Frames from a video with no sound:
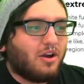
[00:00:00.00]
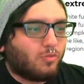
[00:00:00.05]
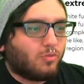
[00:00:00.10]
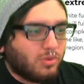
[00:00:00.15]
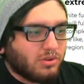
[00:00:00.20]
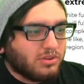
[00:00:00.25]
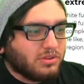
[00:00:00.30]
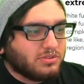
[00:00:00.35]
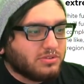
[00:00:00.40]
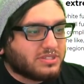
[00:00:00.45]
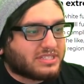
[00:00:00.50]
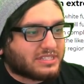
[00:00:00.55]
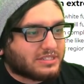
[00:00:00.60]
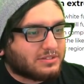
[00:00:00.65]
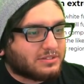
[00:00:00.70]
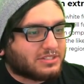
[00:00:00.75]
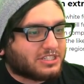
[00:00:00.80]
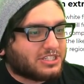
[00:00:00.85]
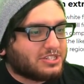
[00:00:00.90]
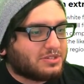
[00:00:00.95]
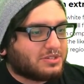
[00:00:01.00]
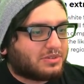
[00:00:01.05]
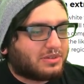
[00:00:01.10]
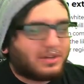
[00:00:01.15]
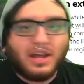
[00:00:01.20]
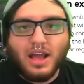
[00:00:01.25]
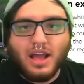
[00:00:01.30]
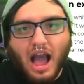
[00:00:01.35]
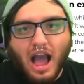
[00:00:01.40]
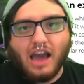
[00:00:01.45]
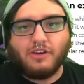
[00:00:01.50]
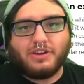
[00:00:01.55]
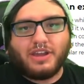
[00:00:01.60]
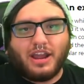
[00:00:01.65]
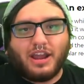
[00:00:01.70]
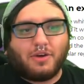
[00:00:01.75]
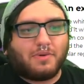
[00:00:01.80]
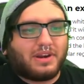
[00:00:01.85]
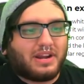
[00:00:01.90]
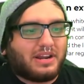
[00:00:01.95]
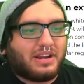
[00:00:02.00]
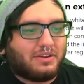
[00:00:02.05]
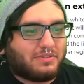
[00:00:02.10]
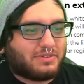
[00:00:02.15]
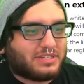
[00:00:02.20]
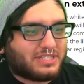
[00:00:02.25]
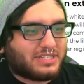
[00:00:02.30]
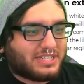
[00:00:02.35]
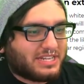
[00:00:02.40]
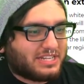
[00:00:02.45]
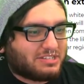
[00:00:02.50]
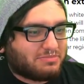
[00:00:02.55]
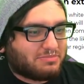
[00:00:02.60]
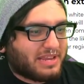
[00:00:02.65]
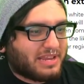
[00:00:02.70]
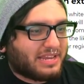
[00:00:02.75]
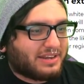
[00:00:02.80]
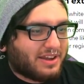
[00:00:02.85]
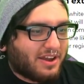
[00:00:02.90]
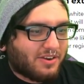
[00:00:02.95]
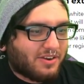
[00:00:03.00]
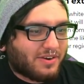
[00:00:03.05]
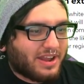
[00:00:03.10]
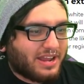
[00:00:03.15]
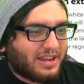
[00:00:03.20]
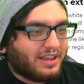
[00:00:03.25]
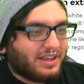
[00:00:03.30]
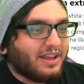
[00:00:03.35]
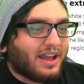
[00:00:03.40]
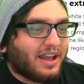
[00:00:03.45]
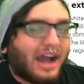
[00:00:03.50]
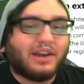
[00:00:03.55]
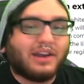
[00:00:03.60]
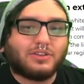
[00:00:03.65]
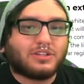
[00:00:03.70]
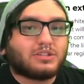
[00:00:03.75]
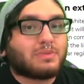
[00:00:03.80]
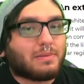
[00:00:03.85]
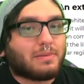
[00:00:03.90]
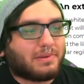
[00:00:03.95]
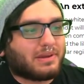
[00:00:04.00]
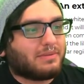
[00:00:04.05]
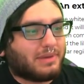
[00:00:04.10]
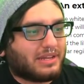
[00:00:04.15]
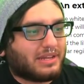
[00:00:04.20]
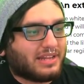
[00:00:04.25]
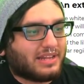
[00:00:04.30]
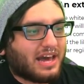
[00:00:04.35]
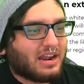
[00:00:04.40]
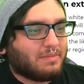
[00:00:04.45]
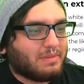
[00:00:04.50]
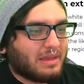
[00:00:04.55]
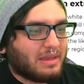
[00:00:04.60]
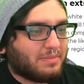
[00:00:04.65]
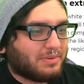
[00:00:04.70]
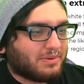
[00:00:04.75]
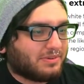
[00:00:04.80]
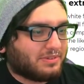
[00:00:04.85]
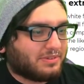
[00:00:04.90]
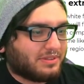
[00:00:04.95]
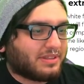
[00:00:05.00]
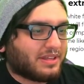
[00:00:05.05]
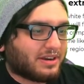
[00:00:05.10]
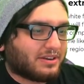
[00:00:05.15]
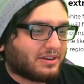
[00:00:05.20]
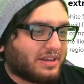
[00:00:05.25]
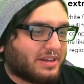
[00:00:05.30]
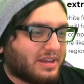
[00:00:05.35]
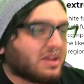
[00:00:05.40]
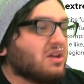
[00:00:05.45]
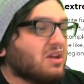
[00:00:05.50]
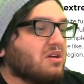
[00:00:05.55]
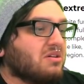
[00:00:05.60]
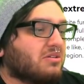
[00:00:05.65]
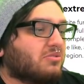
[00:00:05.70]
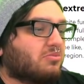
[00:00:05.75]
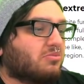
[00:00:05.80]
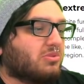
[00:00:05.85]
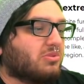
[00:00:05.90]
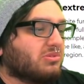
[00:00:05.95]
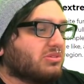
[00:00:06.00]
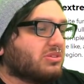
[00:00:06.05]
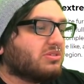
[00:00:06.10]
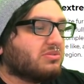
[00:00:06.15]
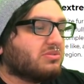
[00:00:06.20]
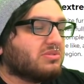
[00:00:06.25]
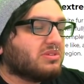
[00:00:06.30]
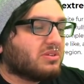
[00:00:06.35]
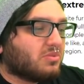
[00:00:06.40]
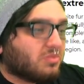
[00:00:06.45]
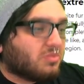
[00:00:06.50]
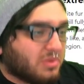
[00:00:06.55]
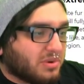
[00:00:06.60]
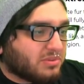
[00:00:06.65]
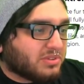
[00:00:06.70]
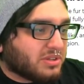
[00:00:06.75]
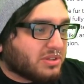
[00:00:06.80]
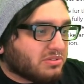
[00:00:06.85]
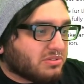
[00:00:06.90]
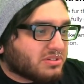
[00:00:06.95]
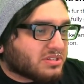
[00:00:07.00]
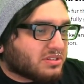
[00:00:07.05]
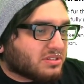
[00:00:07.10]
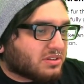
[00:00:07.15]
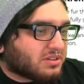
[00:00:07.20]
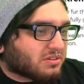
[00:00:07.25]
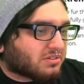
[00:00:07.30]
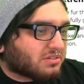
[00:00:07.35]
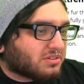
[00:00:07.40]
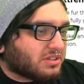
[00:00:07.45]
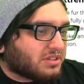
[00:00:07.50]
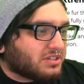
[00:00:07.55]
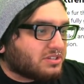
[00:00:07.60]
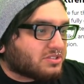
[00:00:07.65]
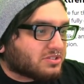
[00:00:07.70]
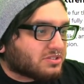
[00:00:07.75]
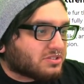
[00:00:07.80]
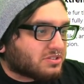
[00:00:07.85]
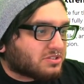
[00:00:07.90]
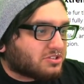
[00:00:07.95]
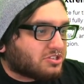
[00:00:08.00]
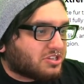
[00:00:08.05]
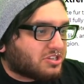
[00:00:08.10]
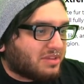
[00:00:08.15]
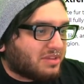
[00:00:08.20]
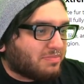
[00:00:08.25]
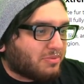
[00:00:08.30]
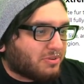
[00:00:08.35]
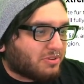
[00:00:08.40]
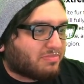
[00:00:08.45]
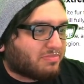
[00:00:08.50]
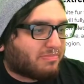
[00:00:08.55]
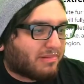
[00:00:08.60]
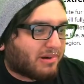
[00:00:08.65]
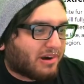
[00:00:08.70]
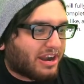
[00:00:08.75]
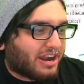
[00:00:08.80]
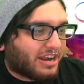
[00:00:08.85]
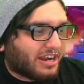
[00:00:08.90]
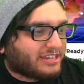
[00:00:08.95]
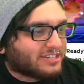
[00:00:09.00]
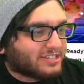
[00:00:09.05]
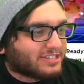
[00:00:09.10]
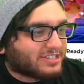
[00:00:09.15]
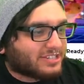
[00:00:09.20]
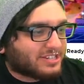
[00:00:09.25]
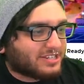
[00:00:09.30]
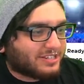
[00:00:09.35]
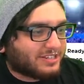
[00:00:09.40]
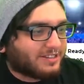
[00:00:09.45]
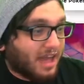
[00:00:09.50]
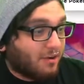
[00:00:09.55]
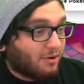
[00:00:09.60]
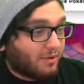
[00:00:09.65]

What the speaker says: Wooloo is so cute. I don't care what anyone says, man. All right, I know there's probably gonna be a lot of people that are like, Wooloo is literally just a sheep with braids. I